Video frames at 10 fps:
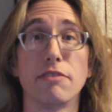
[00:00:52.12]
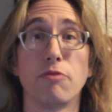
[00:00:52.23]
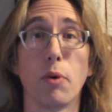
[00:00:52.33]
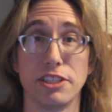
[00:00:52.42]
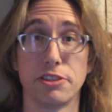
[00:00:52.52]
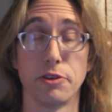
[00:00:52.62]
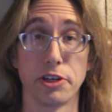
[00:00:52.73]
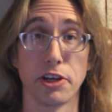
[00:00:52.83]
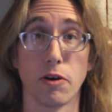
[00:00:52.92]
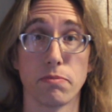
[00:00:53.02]
a voice
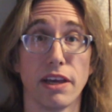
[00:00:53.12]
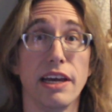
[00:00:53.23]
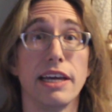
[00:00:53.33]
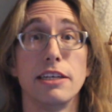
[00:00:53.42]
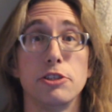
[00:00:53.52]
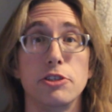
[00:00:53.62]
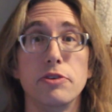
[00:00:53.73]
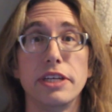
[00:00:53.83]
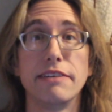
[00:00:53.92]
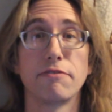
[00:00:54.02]
studio is you
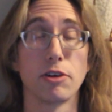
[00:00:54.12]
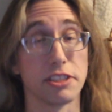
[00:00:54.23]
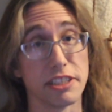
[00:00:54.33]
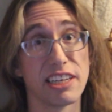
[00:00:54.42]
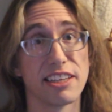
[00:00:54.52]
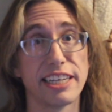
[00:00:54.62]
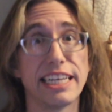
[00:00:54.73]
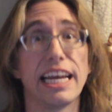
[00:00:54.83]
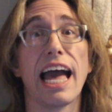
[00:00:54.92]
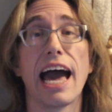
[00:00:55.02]
need
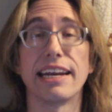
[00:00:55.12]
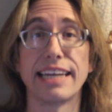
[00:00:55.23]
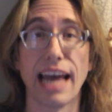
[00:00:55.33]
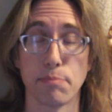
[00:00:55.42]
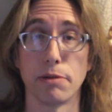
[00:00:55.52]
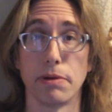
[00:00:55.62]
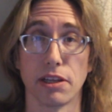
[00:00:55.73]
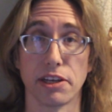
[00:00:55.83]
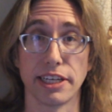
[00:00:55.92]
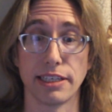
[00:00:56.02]
versatility and
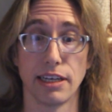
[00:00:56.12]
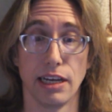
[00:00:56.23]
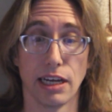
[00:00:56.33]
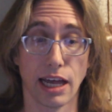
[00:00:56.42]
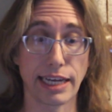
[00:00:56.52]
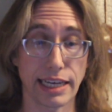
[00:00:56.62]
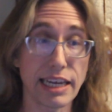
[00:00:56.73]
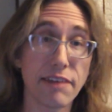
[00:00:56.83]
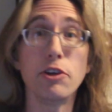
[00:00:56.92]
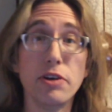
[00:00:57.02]
adaptability. Like,
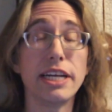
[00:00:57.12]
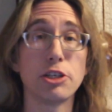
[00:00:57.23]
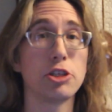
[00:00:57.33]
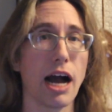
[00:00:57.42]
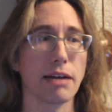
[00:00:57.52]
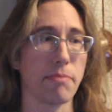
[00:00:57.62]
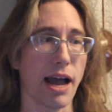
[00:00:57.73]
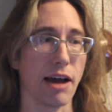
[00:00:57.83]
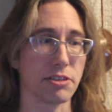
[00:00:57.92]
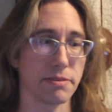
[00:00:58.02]
if you need a shock
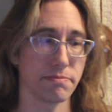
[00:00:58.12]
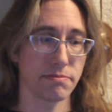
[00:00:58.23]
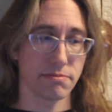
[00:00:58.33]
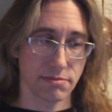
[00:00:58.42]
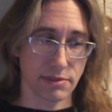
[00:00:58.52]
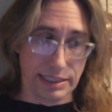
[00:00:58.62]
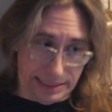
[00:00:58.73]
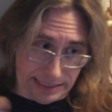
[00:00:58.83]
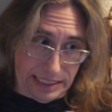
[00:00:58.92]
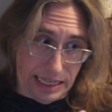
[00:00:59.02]
mount, like
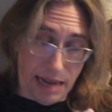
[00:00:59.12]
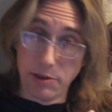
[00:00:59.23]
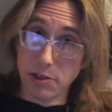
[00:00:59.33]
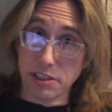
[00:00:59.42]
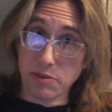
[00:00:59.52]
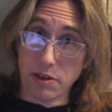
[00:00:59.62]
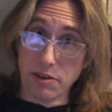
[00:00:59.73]
I'm using one